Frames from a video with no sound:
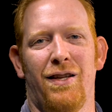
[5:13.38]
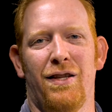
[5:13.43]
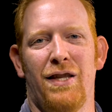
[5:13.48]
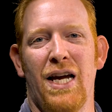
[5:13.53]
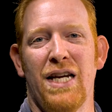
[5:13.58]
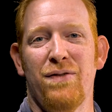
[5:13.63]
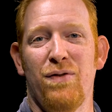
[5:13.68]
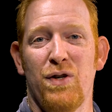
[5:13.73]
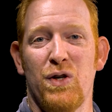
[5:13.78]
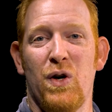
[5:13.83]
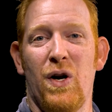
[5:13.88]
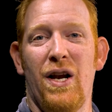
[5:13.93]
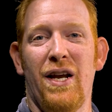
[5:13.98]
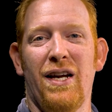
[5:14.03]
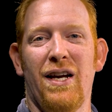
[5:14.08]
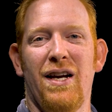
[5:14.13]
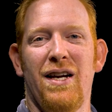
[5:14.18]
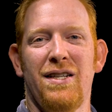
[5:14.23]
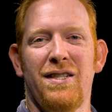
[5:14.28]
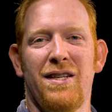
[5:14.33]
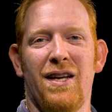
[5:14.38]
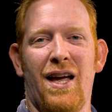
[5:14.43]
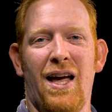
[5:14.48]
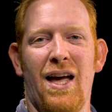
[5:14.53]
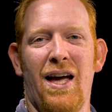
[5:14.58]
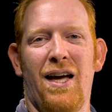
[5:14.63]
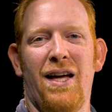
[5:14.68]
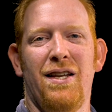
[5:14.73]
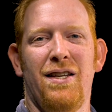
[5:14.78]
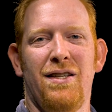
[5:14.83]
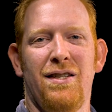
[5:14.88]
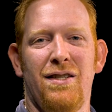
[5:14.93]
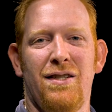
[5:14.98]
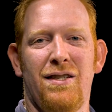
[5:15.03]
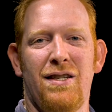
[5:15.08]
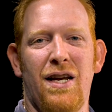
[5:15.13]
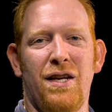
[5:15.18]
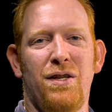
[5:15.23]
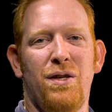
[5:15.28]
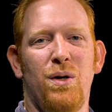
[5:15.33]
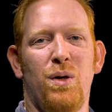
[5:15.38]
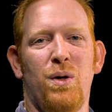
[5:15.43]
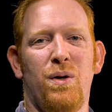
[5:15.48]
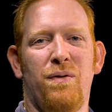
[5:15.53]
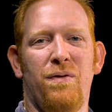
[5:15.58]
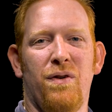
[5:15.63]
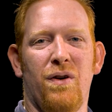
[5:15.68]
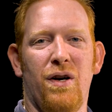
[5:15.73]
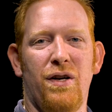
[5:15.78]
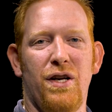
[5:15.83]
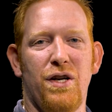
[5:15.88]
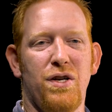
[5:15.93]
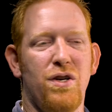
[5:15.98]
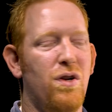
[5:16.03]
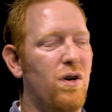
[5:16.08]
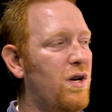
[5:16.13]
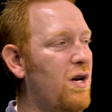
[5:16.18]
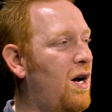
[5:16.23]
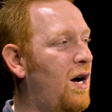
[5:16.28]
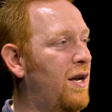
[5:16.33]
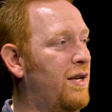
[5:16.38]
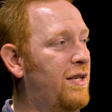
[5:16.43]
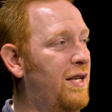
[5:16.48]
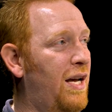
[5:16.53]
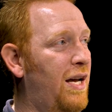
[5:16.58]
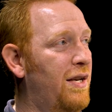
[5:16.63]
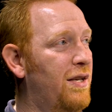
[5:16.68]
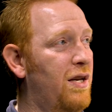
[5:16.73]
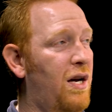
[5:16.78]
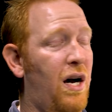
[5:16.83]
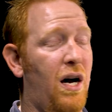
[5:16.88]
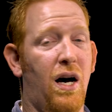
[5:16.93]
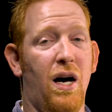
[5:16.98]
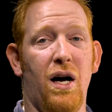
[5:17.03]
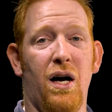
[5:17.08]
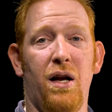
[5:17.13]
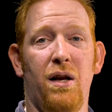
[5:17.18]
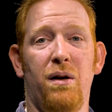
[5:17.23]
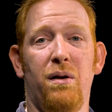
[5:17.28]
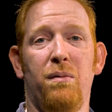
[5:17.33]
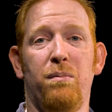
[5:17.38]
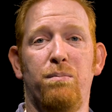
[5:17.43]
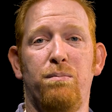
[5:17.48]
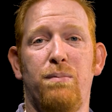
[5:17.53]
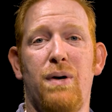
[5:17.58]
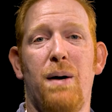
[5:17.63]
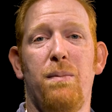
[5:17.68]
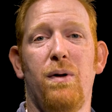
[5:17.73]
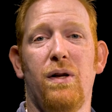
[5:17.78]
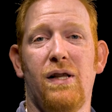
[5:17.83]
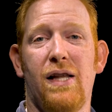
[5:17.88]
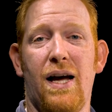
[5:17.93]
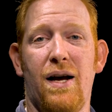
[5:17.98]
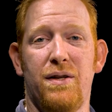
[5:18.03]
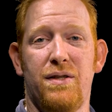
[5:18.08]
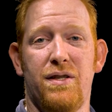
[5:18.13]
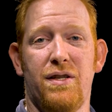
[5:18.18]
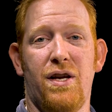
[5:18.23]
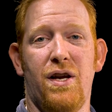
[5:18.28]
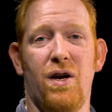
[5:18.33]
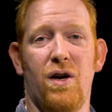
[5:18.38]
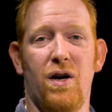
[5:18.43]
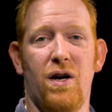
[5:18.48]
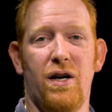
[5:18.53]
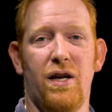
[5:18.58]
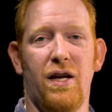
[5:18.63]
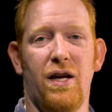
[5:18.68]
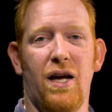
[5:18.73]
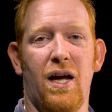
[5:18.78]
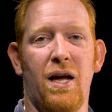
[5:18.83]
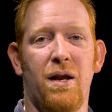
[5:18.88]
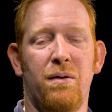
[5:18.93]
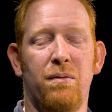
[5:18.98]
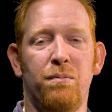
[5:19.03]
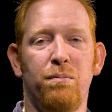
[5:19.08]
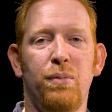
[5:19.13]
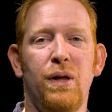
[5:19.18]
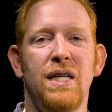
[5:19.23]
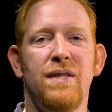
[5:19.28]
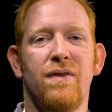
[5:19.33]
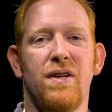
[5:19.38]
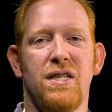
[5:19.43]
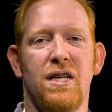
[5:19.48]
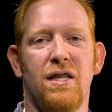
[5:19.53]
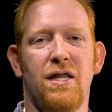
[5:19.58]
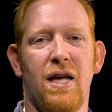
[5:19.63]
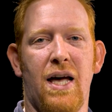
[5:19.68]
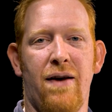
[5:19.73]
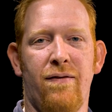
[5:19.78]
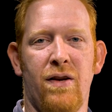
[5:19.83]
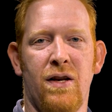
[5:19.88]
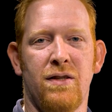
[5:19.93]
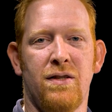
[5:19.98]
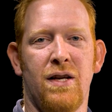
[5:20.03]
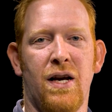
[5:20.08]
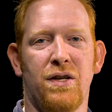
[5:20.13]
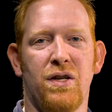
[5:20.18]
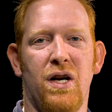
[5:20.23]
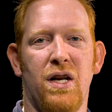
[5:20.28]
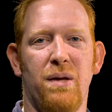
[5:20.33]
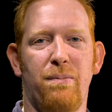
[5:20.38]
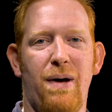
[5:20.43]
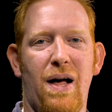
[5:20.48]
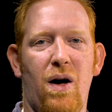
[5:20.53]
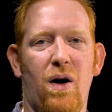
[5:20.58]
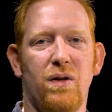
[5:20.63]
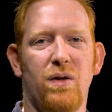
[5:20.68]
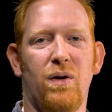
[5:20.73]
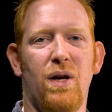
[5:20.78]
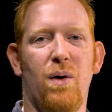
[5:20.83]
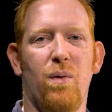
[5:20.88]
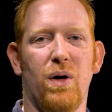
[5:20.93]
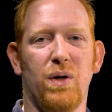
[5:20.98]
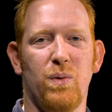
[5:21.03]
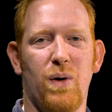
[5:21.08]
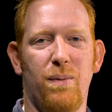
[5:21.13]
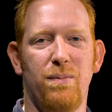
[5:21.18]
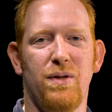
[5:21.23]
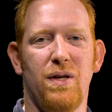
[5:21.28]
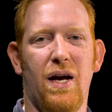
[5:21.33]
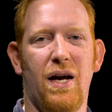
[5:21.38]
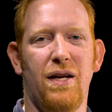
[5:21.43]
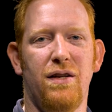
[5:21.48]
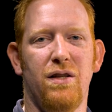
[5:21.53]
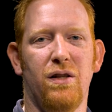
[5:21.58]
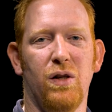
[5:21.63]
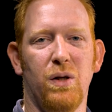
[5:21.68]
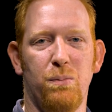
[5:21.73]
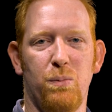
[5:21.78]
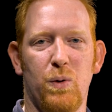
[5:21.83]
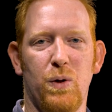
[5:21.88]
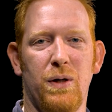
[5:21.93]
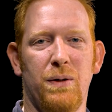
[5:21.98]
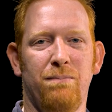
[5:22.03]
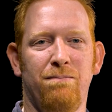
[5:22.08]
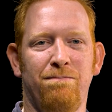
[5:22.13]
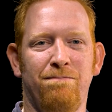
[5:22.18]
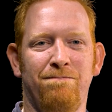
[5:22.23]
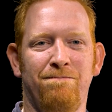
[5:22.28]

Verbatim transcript: Thanks for joining us and stay tuned for additional content on public cloud security and please visit the Evident section of the Palo Alto Network's website to learn more.